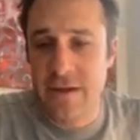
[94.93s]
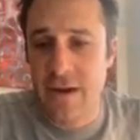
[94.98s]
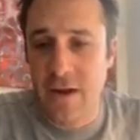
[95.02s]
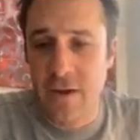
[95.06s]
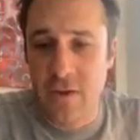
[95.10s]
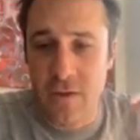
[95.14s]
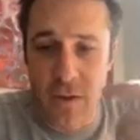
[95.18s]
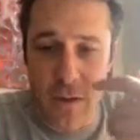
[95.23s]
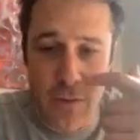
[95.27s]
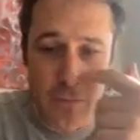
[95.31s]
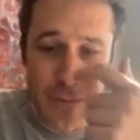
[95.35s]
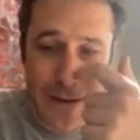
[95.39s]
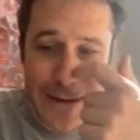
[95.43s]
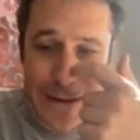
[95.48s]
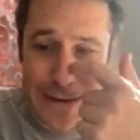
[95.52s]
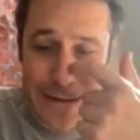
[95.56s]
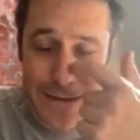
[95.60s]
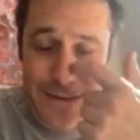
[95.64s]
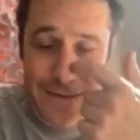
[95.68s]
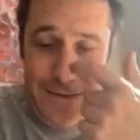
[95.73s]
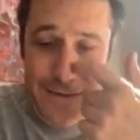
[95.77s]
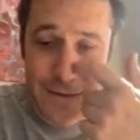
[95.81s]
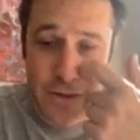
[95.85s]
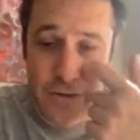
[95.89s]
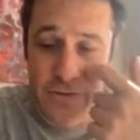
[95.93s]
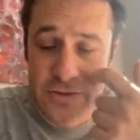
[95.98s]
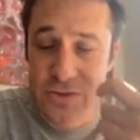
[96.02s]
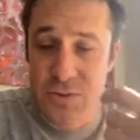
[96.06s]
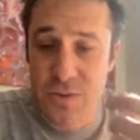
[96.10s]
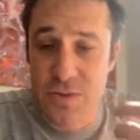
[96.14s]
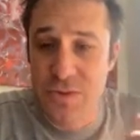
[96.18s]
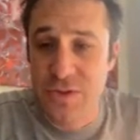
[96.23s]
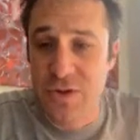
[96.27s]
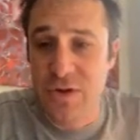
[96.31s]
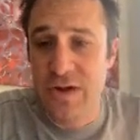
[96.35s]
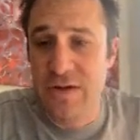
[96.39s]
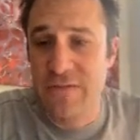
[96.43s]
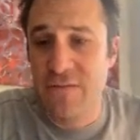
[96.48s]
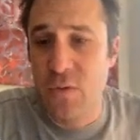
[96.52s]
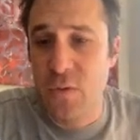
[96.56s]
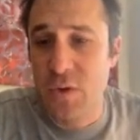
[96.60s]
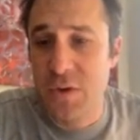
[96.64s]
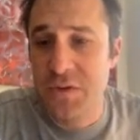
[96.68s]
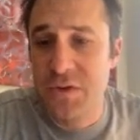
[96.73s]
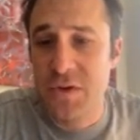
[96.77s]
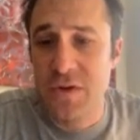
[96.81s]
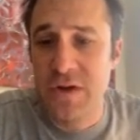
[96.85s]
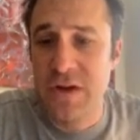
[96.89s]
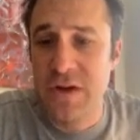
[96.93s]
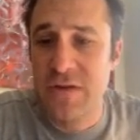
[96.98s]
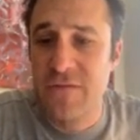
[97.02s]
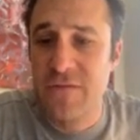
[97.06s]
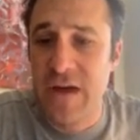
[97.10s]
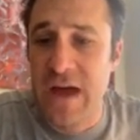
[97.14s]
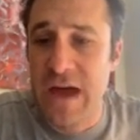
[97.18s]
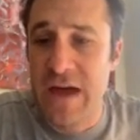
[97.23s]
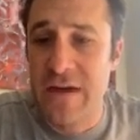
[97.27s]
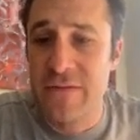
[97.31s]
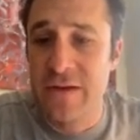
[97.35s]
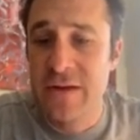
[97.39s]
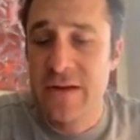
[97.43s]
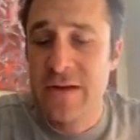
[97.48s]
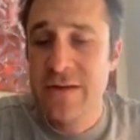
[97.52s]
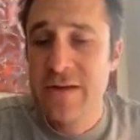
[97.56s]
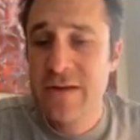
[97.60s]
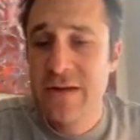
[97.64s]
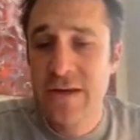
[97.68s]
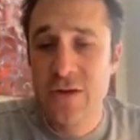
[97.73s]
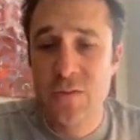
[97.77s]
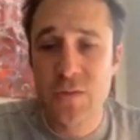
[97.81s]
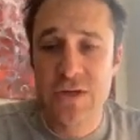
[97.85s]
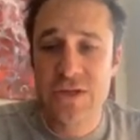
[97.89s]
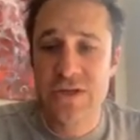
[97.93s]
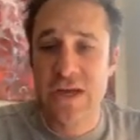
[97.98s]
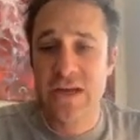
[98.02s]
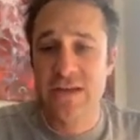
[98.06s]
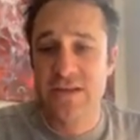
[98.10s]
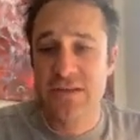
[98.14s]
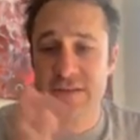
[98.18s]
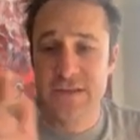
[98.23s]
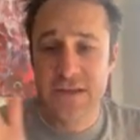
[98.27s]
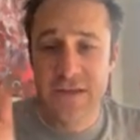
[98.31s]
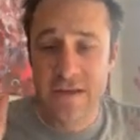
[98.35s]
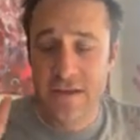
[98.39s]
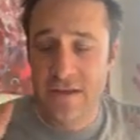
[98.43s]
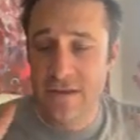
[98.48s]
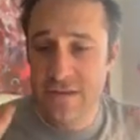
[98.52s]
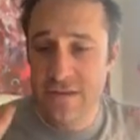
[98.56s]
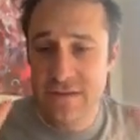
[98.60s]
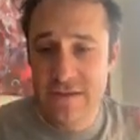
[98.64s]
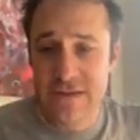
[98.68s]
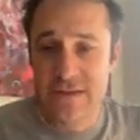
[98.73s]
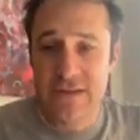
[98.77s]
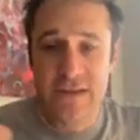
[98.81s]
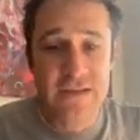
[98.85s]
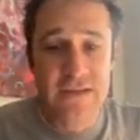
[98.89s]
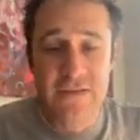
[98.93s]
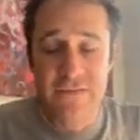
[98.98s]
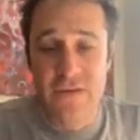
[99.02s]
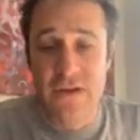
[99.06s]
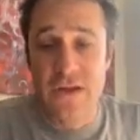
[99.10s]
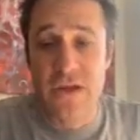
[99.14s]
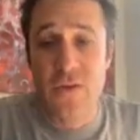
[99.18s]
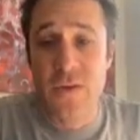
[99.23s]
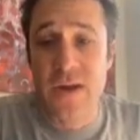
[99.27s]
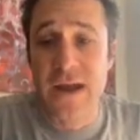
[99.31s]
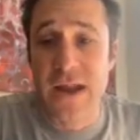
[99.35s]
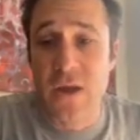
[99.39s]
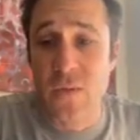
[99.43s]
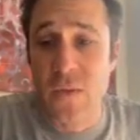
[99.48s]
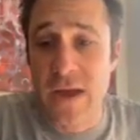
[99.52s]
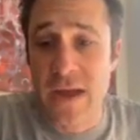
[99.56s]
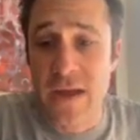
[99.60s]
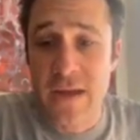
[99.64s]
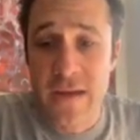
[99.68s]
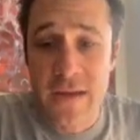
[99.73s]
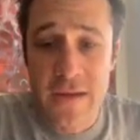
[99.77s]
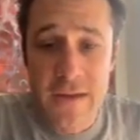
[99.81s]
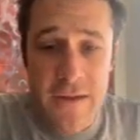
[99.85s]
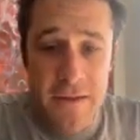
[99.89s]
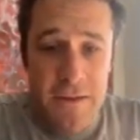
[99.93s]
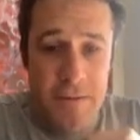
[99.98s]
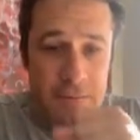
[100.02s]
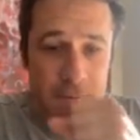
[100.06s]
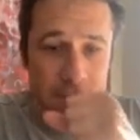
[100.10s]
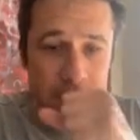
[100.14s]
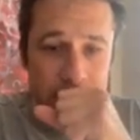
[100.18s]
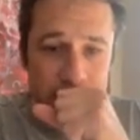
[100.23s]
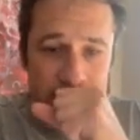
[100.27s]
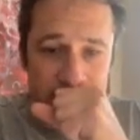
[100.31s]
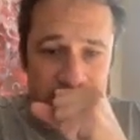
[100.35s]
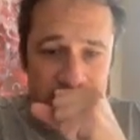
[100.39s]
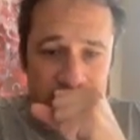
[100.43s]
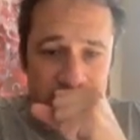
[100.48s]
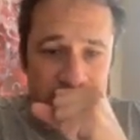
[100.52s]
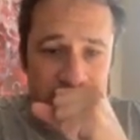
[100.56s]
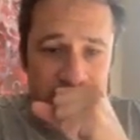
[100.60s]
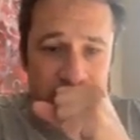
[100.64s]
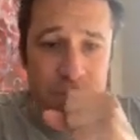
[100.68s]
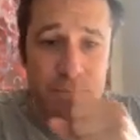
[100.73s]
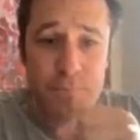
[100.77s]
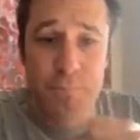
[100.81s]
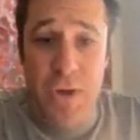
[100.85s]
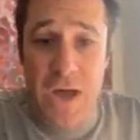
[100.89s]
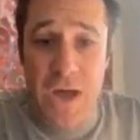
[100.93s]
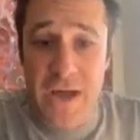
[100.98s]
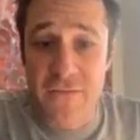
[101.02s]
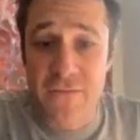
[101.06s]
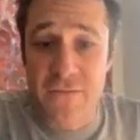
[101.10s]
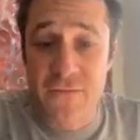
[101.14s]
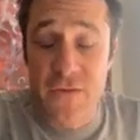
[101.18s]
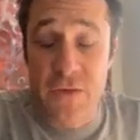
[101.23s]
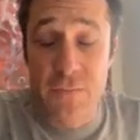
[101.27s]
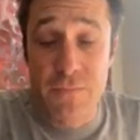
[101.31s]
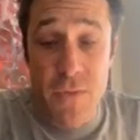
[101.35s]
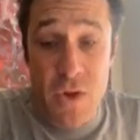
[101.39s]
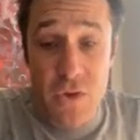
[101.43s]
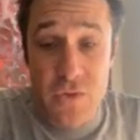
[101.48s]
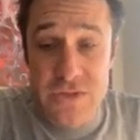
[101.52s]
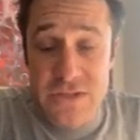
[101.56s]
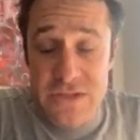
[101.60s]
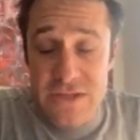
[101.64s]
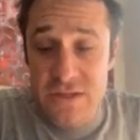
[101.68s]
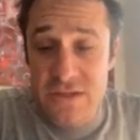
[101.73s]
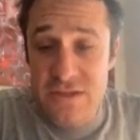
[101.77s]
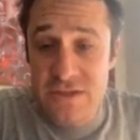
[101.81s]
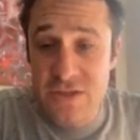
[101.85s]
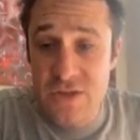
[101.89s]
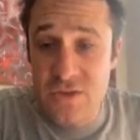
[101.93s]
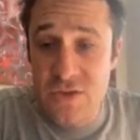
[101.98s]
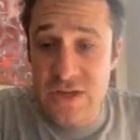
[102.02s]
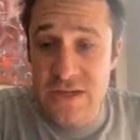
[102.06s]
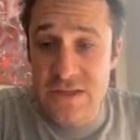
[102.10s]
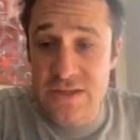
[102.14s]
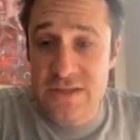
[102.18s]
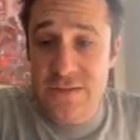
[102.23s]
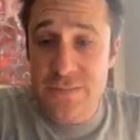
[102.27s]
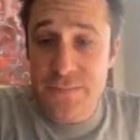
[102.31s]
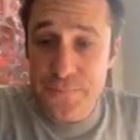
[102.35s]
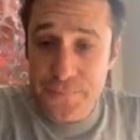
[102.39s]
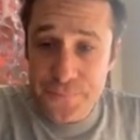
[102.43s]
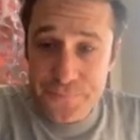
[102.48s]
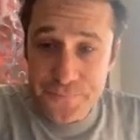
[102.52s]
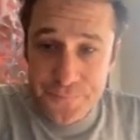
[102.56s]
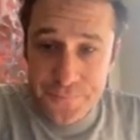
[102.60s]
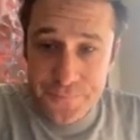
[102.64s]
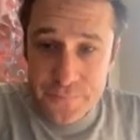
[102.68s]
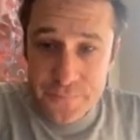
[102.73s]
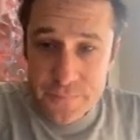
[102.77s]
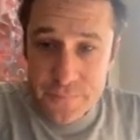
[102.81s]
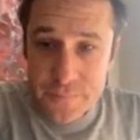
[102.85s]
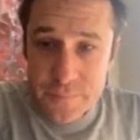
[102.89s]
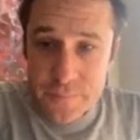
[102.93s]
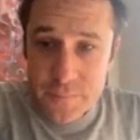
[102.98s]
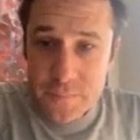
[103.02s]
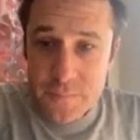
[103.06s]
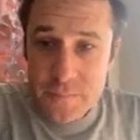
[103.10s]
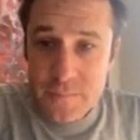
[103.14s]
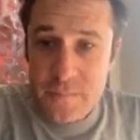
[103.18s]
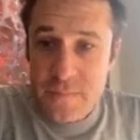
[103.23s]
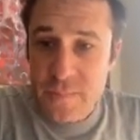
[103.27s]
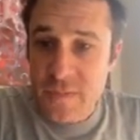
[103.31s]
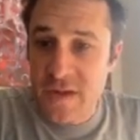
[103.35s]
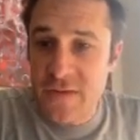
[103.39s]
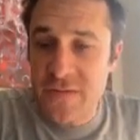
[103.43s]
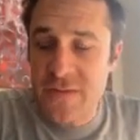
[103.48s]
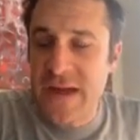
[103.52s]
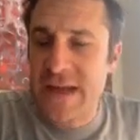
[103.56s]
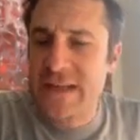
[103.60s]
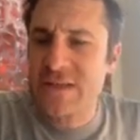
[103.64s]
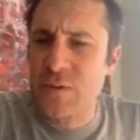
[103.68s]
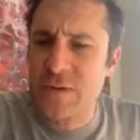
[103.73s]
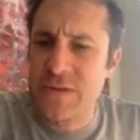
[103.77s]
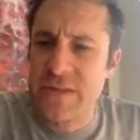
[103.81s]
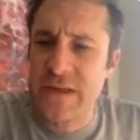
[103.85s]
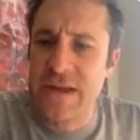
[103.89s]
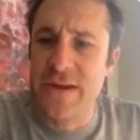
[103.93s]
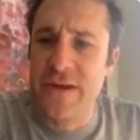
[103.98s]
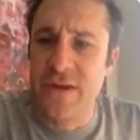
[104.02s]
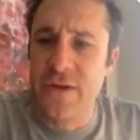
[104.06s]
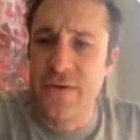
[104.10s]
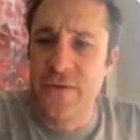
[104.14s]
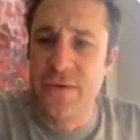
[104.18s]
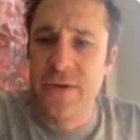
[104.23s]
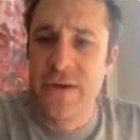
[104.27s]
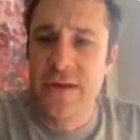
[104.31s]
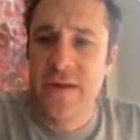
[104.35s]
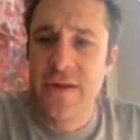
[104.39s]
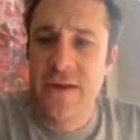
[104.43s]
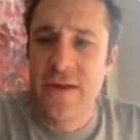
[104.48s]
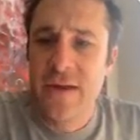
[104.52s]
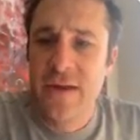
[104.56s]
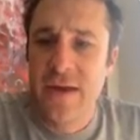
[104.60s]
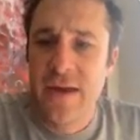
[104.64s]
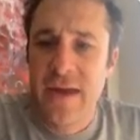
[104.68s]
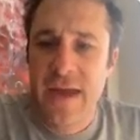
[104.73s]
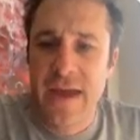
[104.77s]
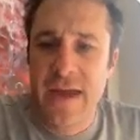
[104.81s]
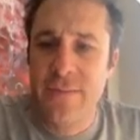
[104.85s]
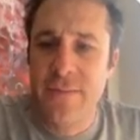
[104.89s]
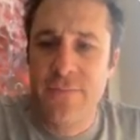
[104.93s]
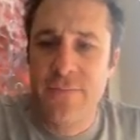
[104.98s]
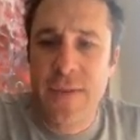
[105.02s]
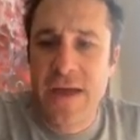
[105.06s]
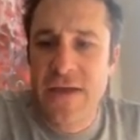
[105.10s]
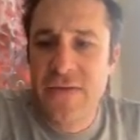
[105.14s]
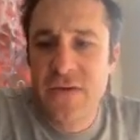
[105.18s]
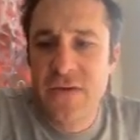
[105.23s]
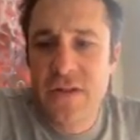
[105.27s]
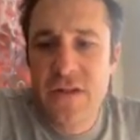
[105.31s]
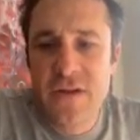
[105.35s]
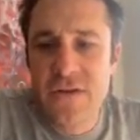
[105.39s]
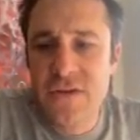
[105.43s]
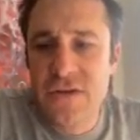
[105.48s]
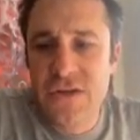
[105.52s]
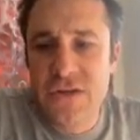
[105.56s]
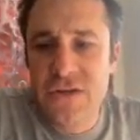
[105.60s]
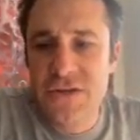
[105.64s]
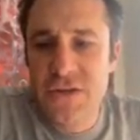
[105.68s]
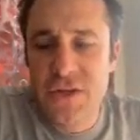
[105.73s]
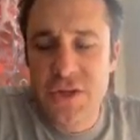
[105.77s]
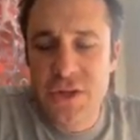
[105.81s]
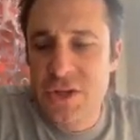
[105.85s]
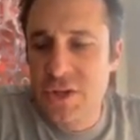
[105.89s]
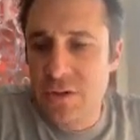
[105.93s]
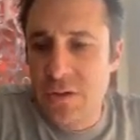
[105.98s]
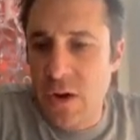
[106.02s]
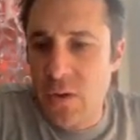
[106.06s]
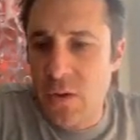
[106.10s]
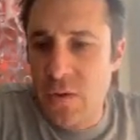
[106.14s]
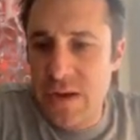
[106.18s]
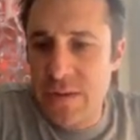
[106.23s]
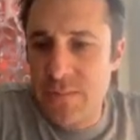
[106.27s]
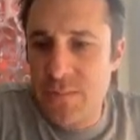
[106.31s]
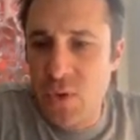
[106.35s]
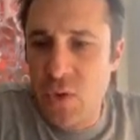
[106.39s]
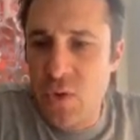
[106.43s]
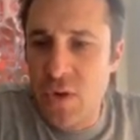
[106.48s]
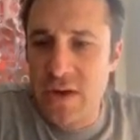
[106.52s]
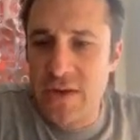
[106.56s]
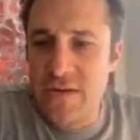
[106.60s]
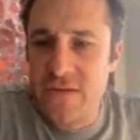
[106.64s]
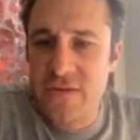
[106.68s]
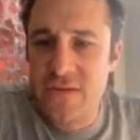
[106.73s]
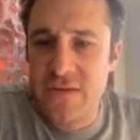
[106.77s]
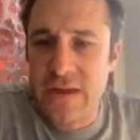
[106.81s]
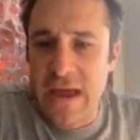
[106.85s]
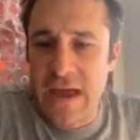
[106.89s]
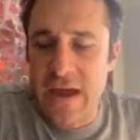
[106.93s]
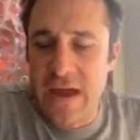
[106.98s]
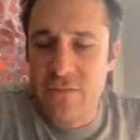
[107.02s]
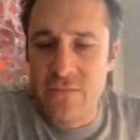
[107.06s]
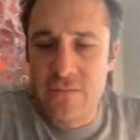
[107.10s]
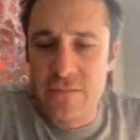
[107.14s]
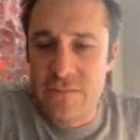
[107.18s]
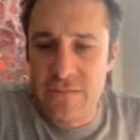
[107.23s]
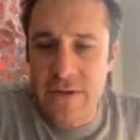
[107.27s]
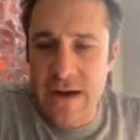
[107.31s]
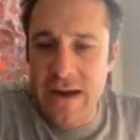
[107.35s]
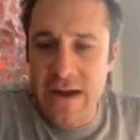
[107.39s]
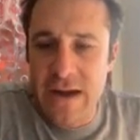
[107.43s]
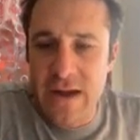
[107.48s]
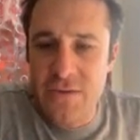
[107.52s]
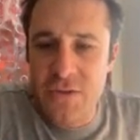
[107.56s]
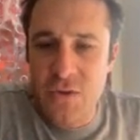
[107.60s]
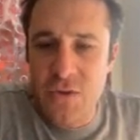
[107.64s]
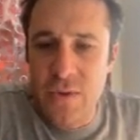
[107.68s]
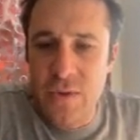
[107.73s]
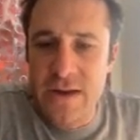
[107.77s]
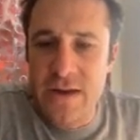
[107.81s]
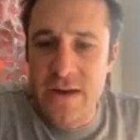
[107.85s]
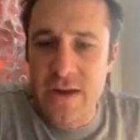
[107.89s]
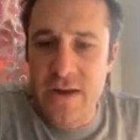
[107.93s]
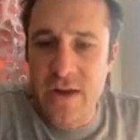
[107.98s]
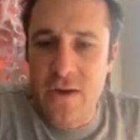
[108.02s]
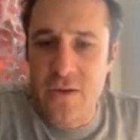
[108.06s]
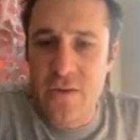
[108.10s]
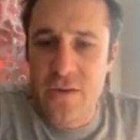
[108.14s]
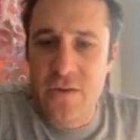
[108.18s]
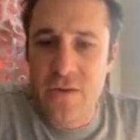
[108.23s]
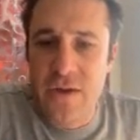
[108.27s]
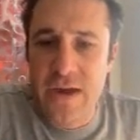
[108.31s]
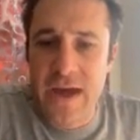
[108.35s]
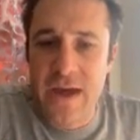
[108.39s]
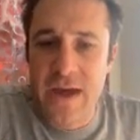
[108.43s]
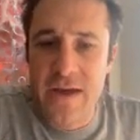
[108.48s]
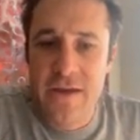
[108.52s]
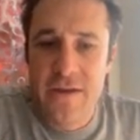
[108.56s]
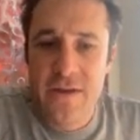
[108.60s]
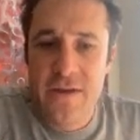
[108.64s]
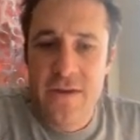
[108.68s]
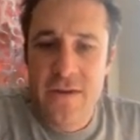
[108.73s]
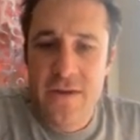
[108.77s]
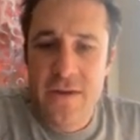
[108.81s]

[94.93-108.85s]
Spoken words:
already close to a 34 35, in which case this isn't for you anyway. But for most students, that's what they do, and basically you're just throwing points right out the window, okay.